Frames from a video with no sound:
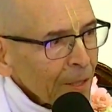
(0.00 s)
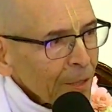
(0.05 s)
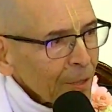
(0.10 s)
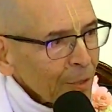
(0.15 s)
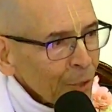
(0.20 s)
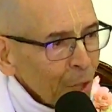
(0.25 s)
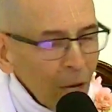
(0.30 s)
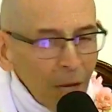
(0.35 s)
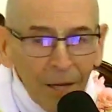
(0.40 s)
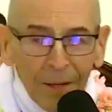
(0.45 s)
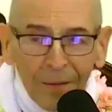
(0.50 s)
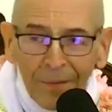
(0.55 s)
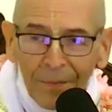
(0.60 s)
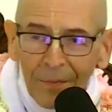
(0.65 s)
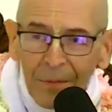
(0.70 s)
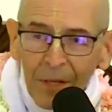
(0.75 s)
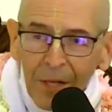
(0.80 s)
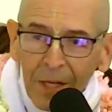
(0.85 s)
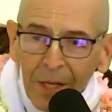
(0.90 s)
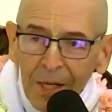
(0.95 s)
Jai.
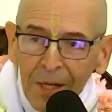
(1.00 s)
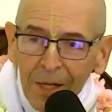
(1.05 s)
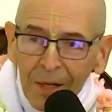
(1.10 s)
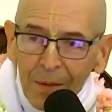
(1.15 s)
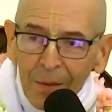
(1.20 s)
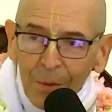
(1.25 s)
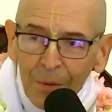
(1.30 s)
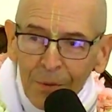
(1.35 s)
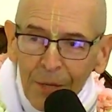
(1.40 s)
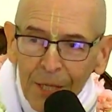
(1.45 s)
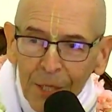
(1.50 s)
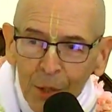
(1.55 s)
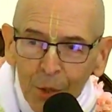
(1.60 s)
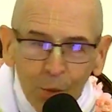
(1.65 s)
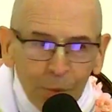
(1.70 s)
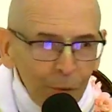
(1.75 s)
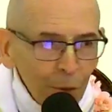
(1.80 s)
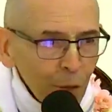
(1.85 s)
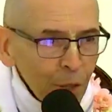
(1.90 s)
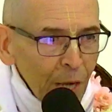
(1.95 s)
Well, thank you
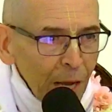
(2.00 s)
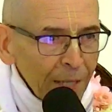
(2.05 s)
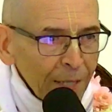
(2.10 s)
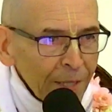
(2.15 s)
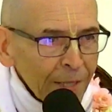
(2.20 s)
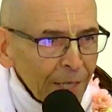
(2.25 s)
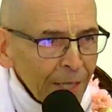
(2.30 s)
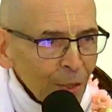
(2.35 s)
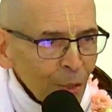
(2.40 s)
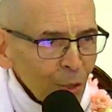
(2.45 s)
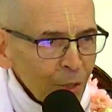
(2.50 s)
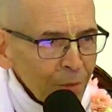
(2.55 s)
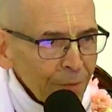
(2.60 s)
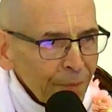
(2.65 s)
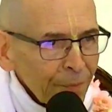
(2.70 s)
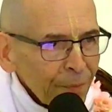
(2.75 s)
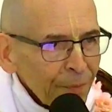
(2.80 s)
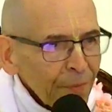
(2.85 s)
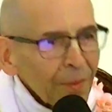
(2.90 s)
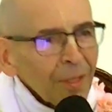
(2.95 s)
for your kind attention.
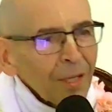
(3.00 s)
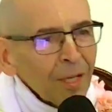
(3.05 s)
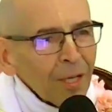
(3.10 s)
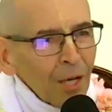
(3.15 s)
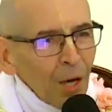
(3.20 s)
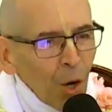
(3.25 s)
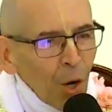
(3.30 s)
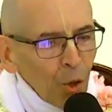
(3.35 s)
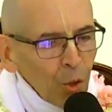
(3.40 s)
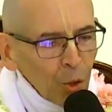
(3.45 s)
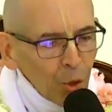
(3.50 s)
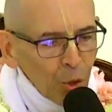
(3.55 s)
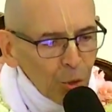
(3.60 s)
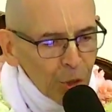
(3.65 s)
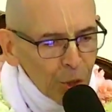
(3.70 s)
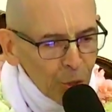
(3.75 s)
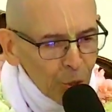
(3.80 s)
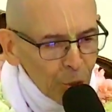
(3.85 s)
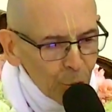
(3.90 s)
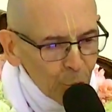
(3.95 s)
All
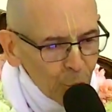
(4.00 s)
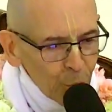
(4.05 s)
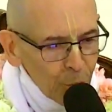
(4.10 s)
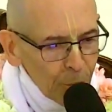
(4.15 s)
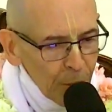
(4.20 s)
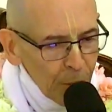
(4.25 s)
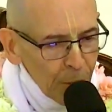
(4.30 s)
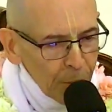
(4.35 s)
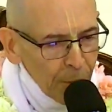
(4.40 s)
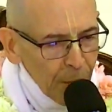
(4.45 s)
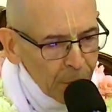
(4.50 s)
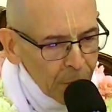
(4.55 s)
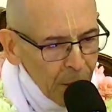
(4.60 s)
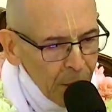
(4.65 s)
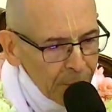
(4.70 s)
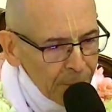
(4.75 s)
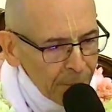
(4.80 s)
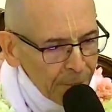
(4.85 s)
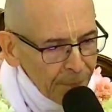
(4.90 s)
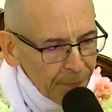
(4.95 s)
glories to Srimad
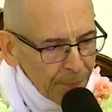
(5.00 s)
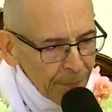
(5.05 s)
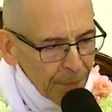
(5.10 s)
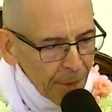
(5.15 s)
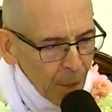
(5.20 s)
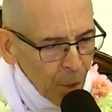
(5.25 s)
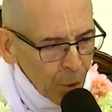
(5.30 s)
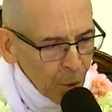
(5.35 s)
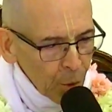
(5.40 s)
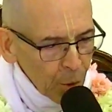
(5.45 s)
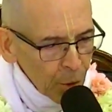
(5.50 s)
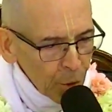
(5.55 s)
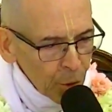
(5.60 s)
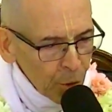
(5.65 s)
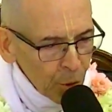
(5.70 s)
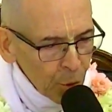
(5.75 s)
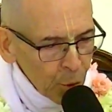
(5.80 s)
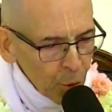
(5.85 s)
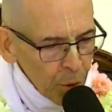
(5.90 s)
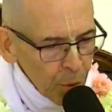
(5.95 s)
Bhagavatam. All glories to
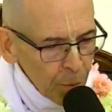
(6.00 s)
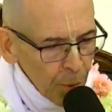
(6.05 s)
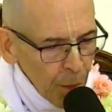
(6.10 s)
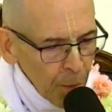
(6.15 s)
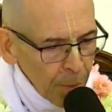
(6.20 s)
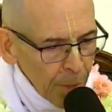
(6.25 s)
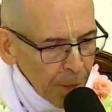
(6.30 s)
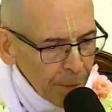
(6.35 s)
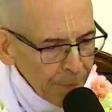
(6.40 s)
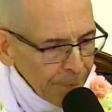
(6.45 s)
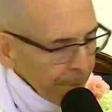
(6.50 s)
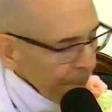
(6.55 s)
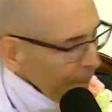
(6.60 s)
Srila Prabhupada.